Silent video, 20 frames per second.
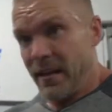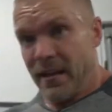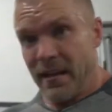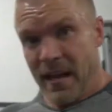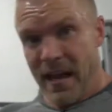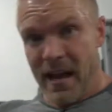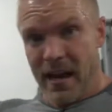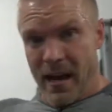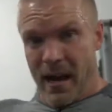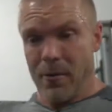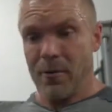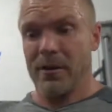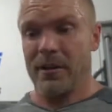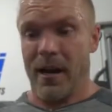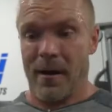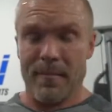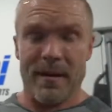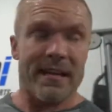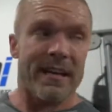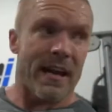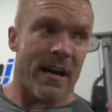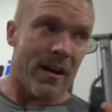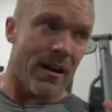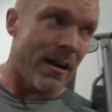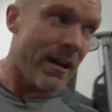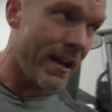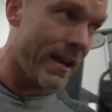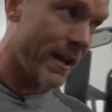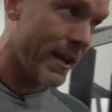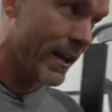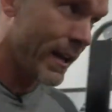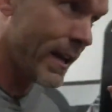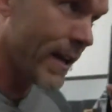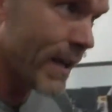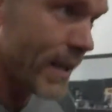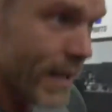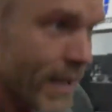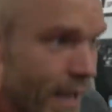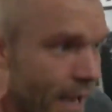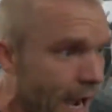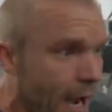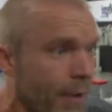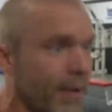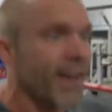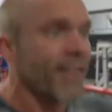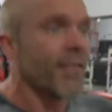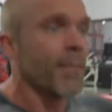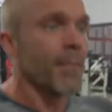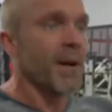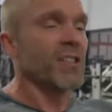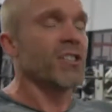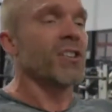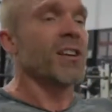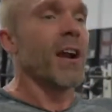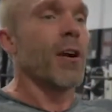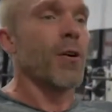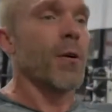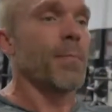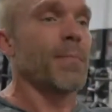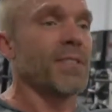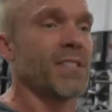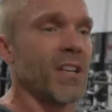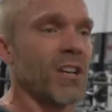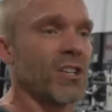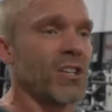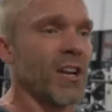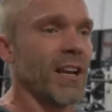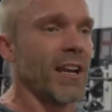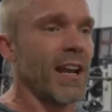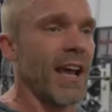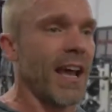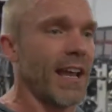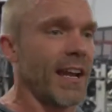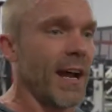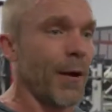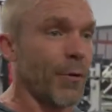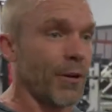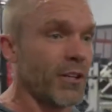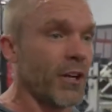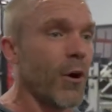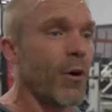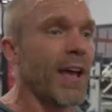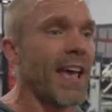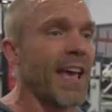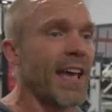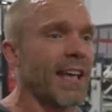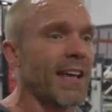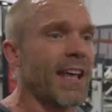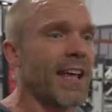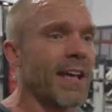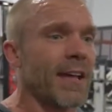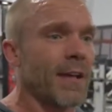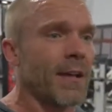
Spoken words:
yeah, I would come in here, I would have a much narrower position, and I would go ahead,